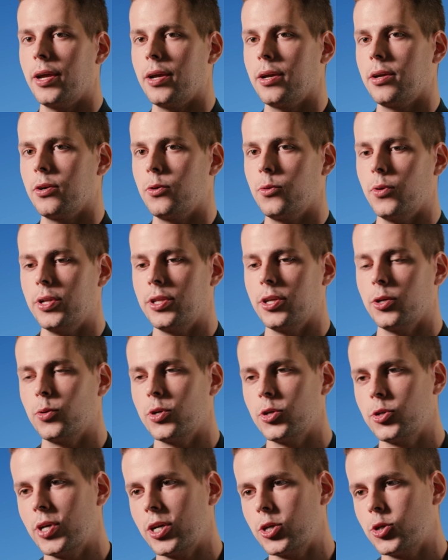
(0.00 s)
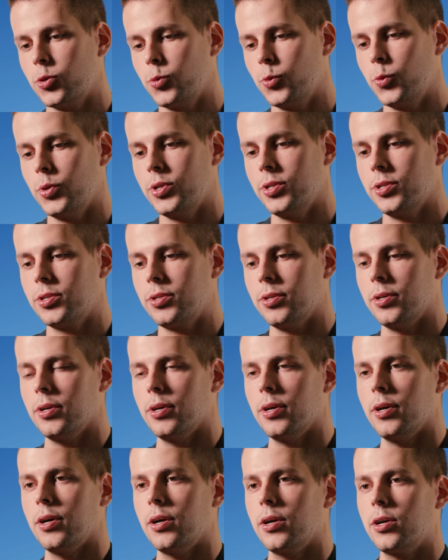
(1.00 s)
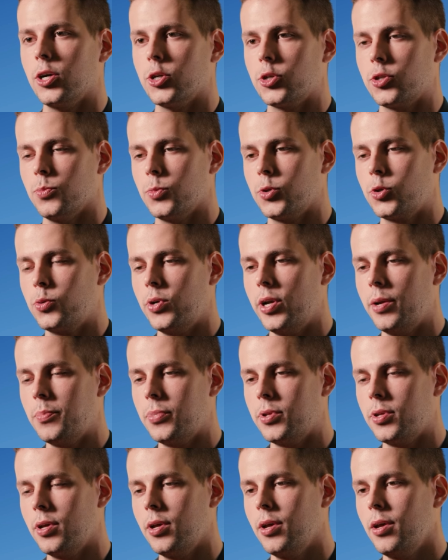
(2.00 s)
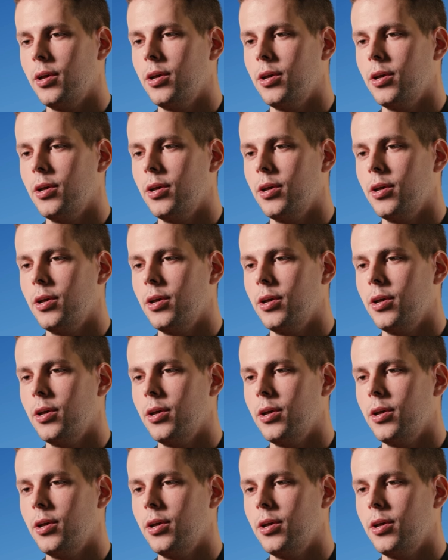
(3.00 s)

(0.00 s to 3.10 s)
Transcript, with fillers: like creating transactions with uh, custom custom script.